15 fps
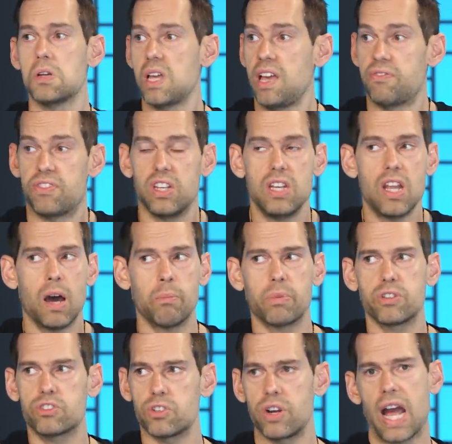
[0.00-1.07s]
if the
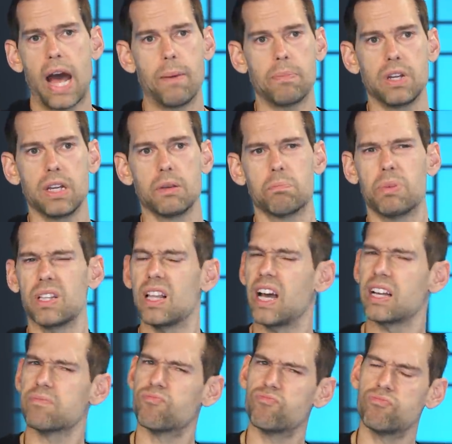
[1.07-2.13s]
numbers are happening, but like,